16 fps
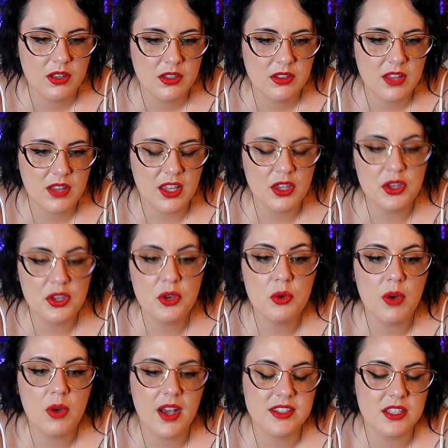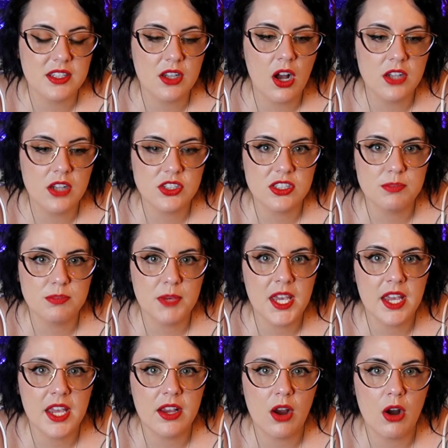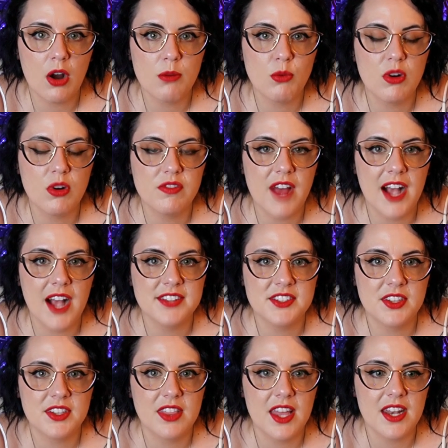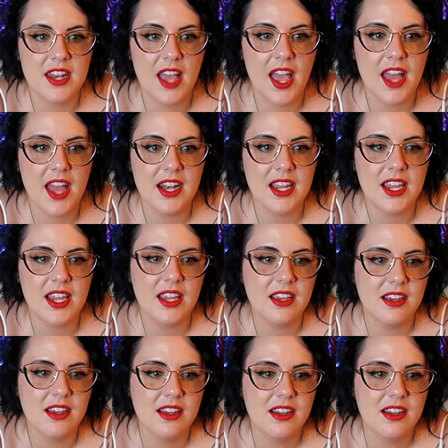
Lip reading: that you as a conscious being are more vast than any